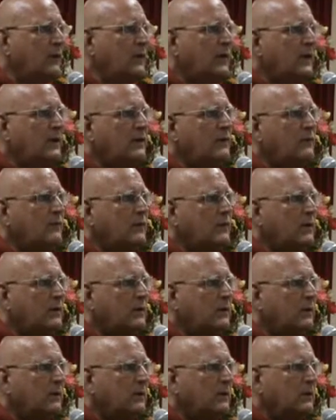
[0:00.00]
So that is
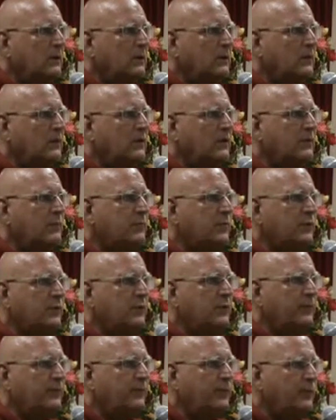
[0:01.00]
very
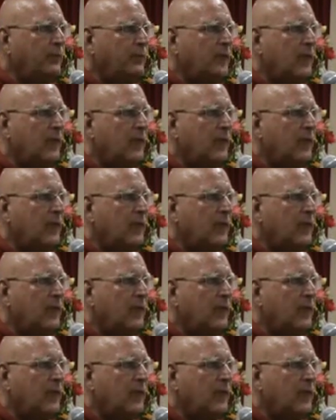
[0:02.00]
simple